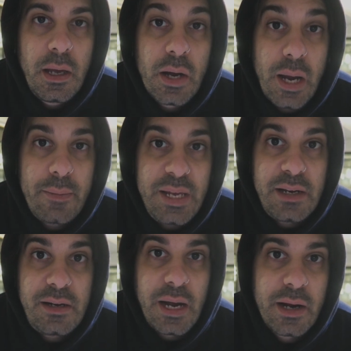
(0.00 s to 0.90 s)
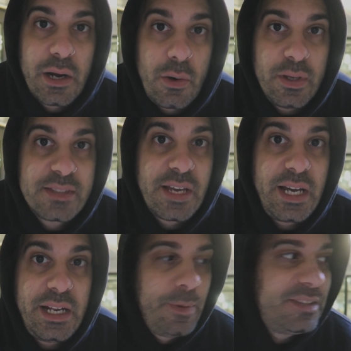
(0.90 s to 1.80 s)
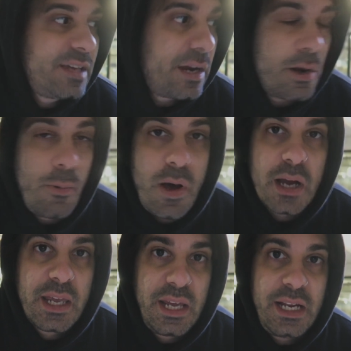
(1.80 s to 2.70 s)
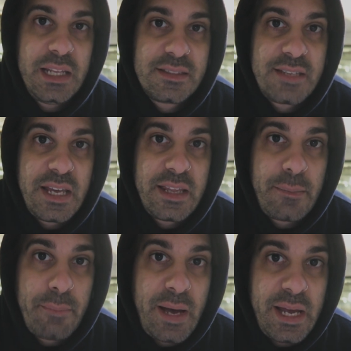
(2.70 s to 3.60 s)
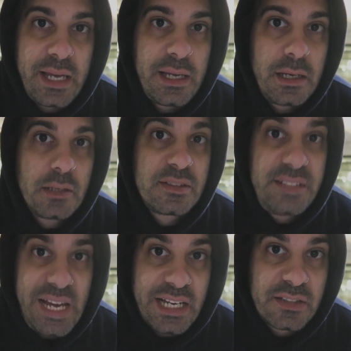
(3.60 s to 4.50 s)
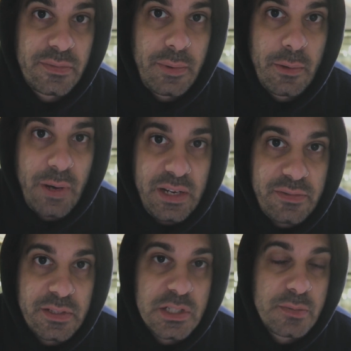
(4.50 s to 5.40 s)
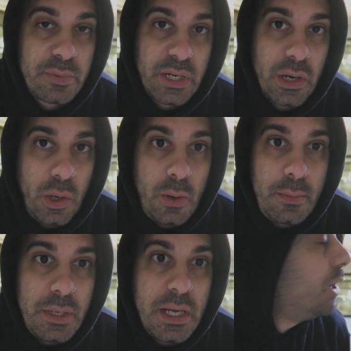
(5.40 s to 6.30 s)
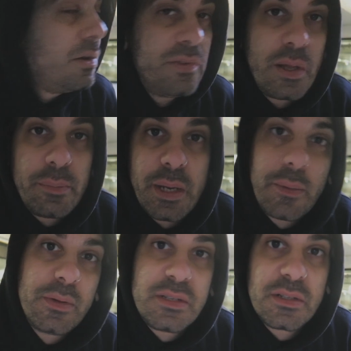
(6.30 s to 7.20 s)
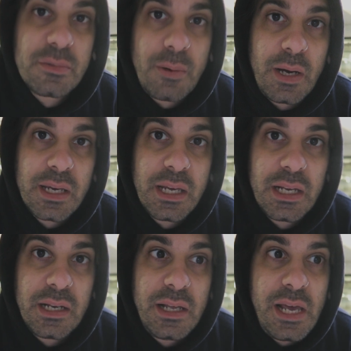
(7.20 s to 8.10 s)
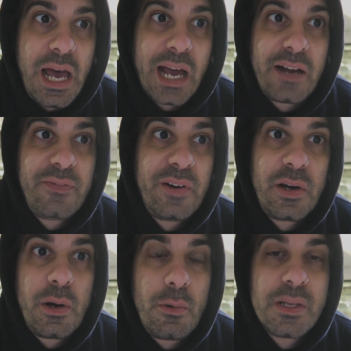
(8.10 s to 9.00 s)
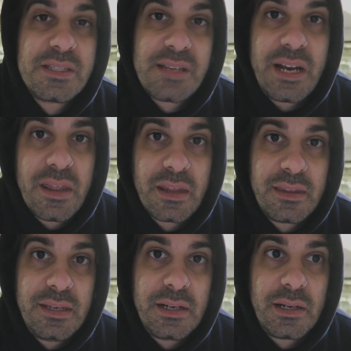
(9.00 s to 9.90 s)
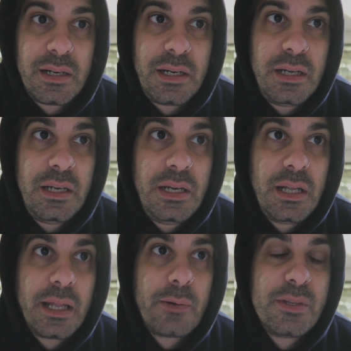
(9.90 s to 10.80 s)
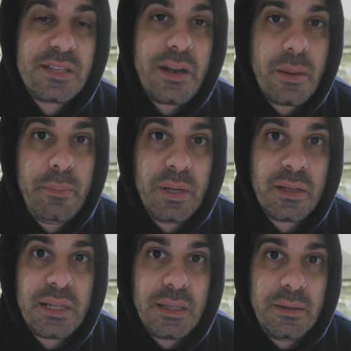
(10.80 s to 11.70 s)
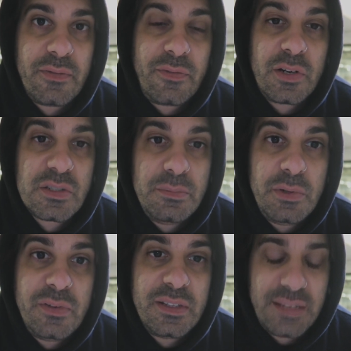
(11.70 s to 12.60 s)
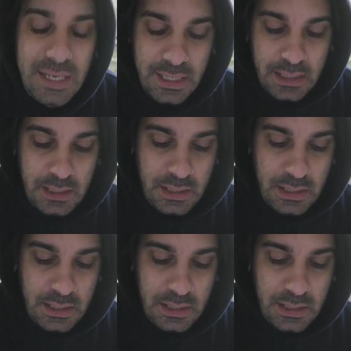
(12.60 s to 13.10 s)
Okay, I'm here, I'm gonna go inside. Basically I'm gonna walk in and say that I'm buying snacks for my wife to just bring home. Hopefully I'll be able to just walk in. I gotta figure out what side of the theater, like what side of the building the first movie's at.